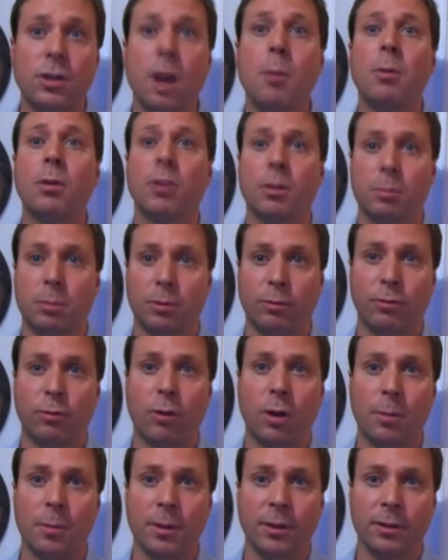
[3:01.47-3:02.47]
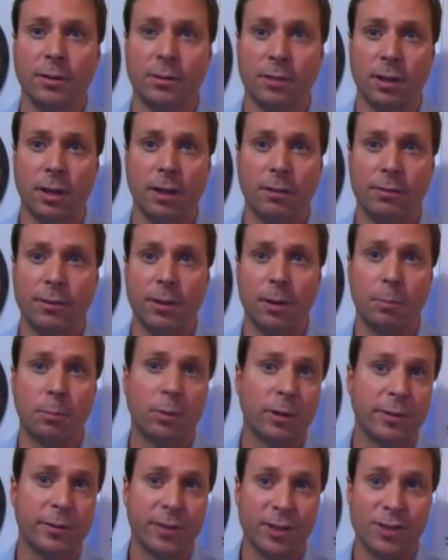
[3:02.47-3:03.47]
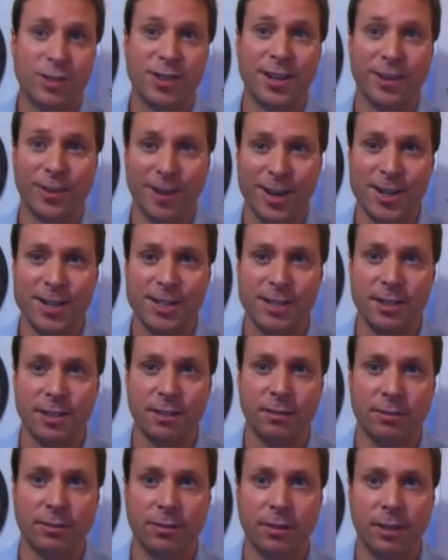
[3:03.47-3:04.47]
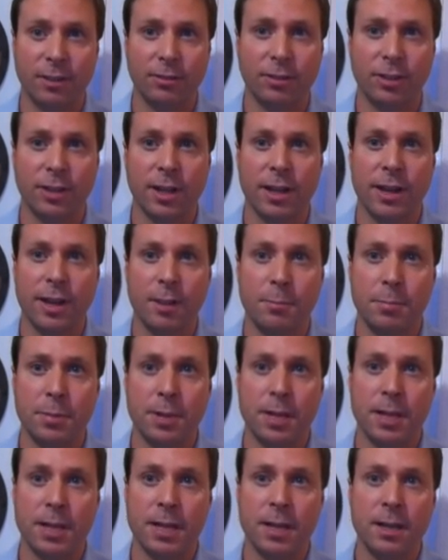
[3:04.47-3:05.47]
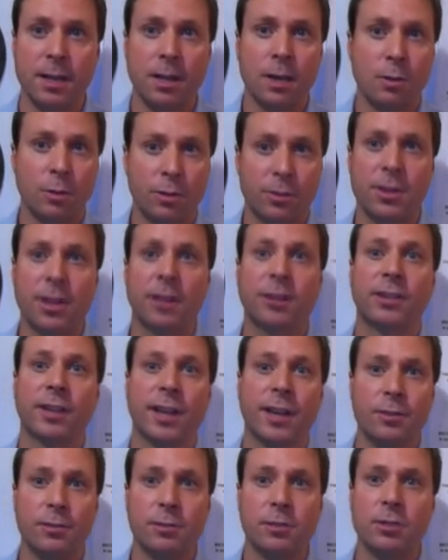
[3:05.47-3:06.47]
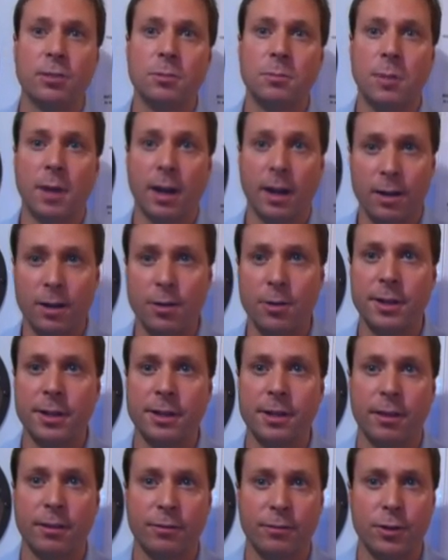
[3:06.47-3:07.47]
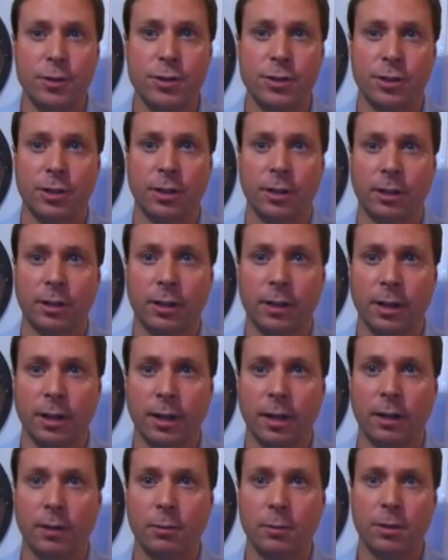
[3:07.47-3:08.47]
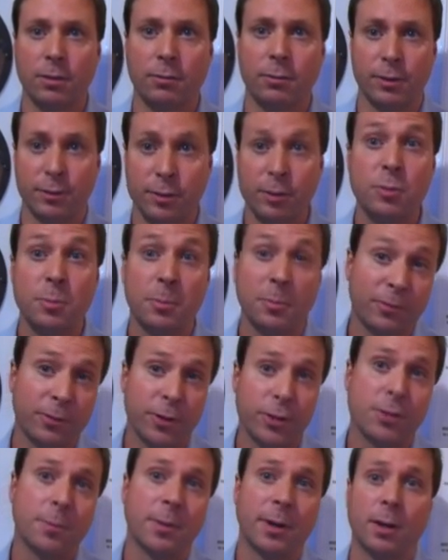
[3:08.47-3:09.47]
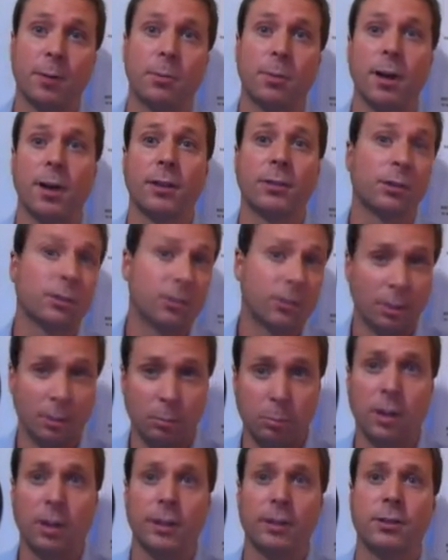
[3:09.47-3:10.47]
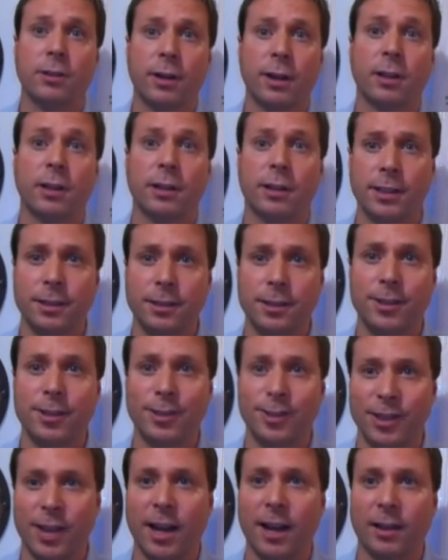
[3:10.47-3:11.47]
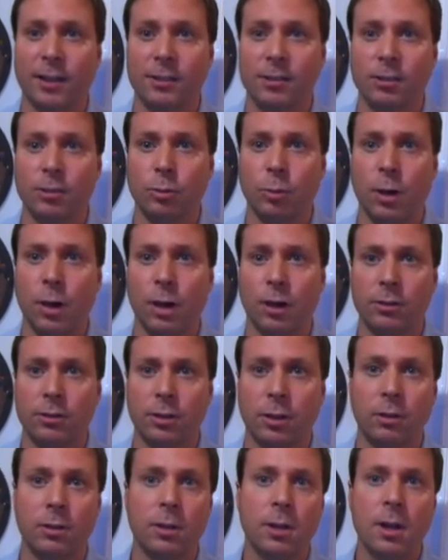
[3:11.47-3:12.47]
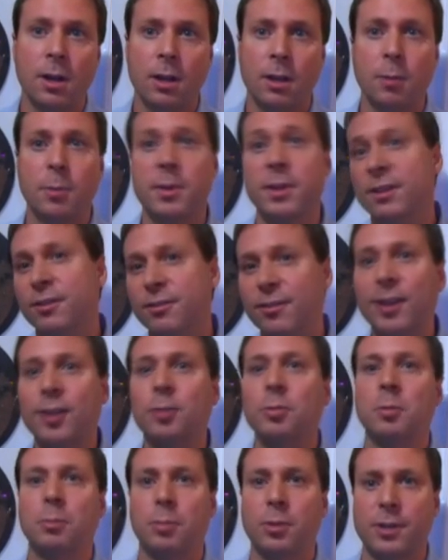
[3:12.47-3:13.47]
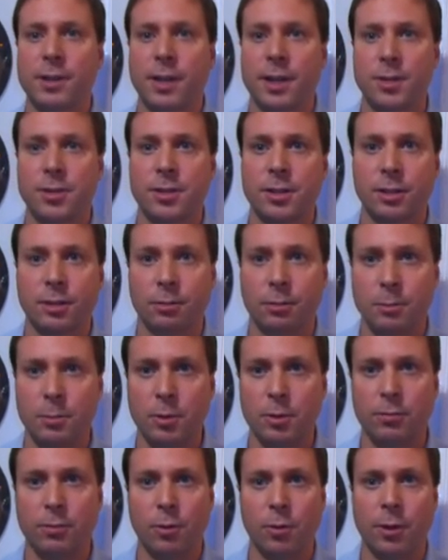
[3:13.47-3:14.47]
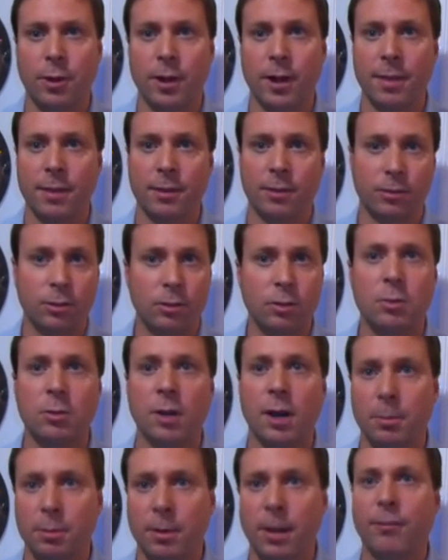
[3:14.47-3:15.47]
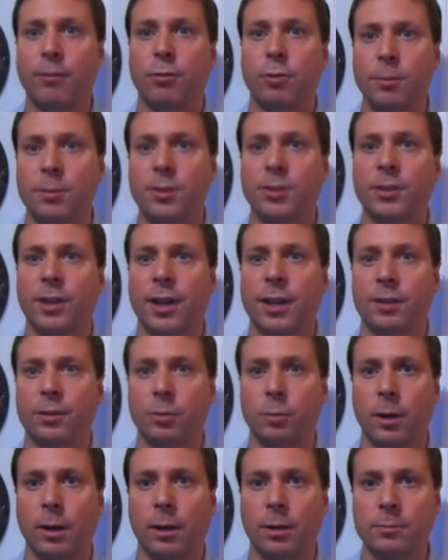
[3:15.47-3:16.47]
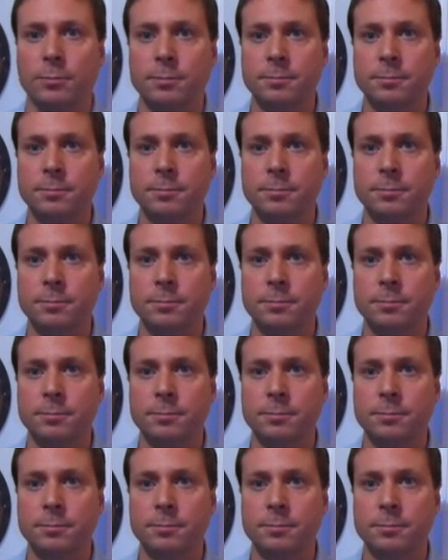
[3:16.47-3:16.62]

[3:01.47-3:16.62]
double the performance of the previous generation of, of Xeon MP with nice headroom going into the future with, with future microprocessors that will plug directly into these sockets as well. So there'll be investment protection as we move forward on this new platform design as well